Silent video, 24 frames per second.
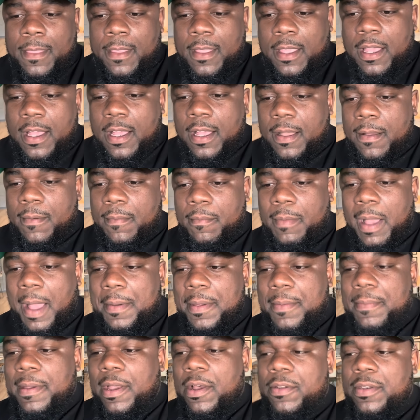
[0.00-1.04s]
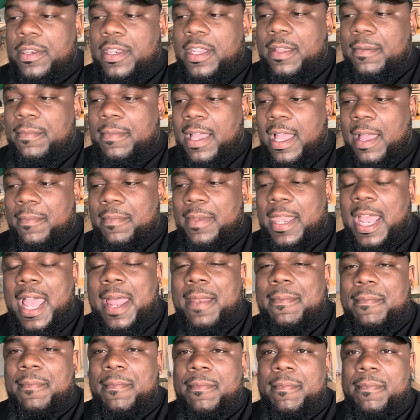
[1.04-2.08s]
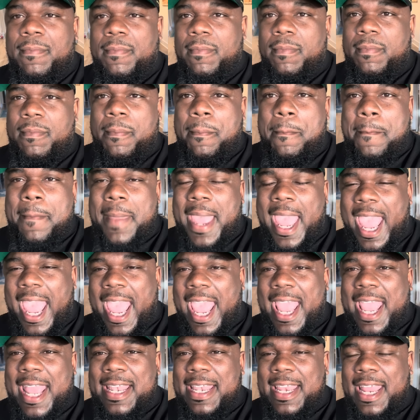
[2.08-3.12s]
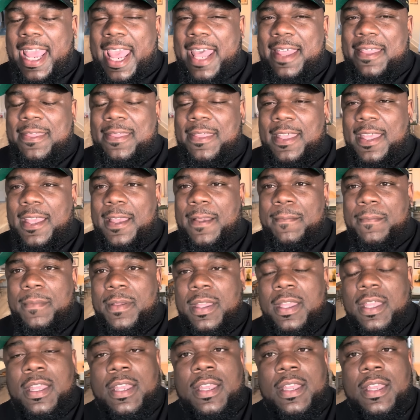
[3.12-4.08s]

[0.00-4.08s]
um, Bobby Belt and them, I'm not mad at them.